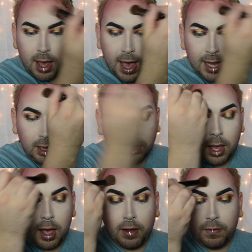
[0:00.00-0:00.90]
I
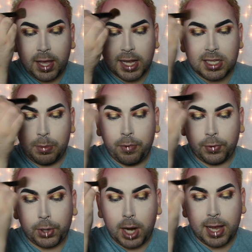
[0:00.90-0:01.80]
love, like I said
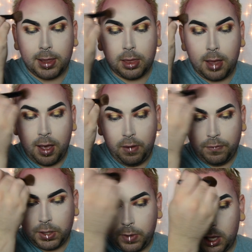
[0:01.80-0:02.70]
before, I love
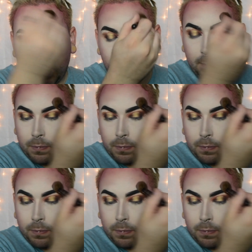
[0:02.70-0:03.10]
doing like